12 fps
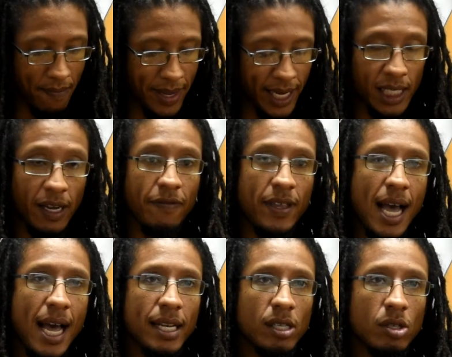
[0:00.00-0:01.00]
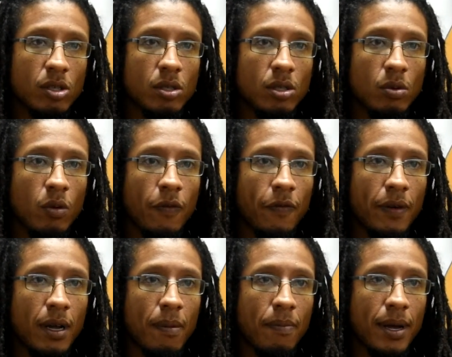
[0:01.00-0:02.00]
Because if the hand is too
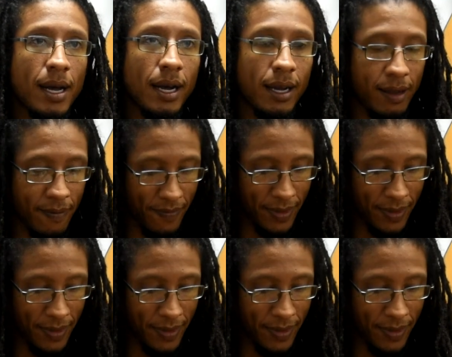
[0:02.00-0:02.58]
far back,